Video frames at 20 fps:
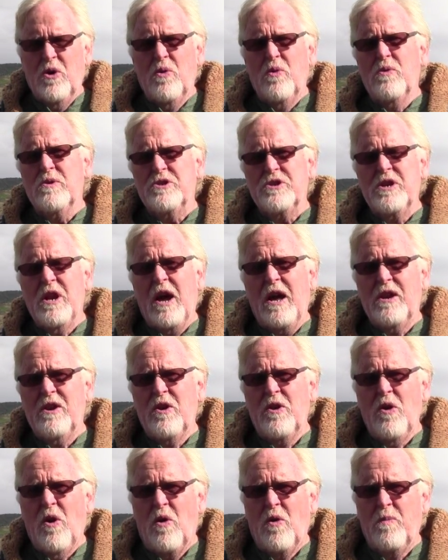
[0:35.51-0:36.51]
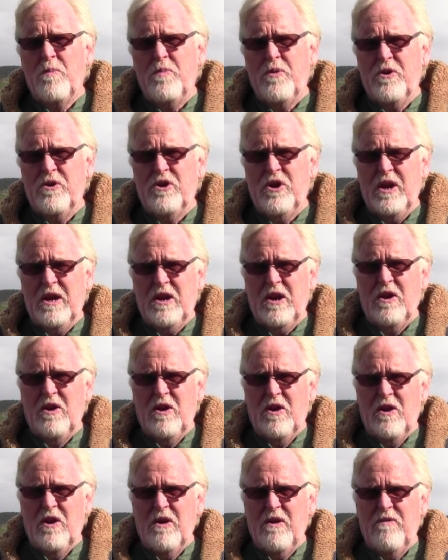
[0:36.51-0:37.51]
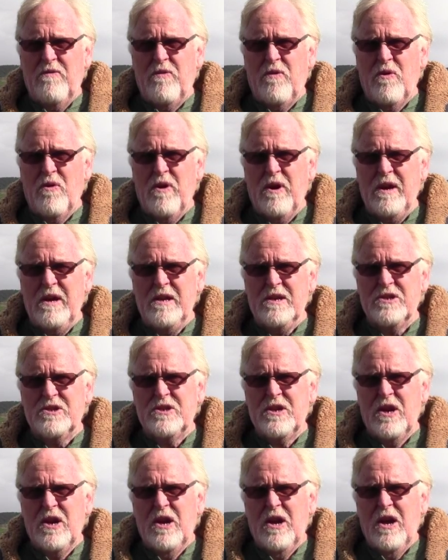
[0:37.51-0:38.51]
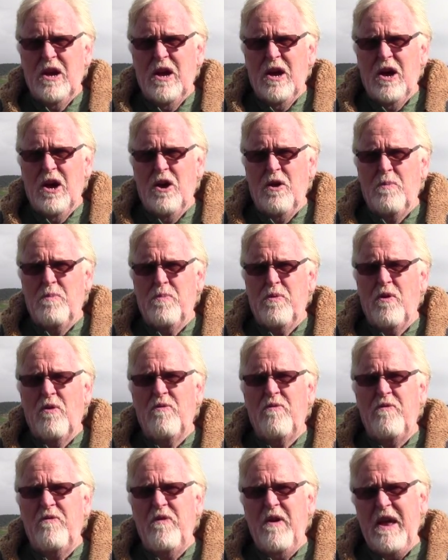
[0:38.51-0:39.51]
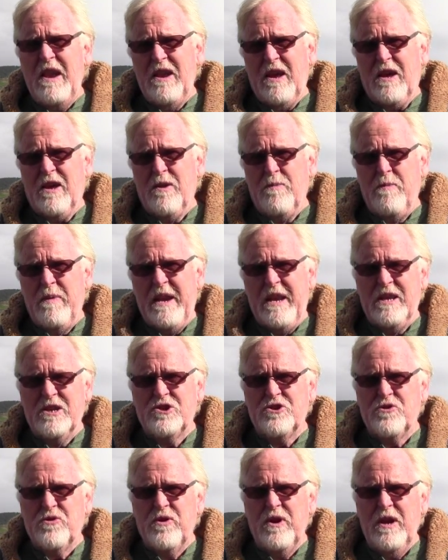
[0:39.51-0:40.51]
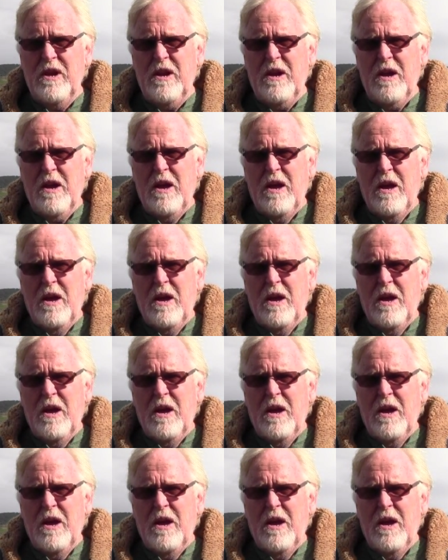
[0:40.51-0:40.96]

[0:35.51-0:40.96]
who was not known particularly for his prophetic ministry,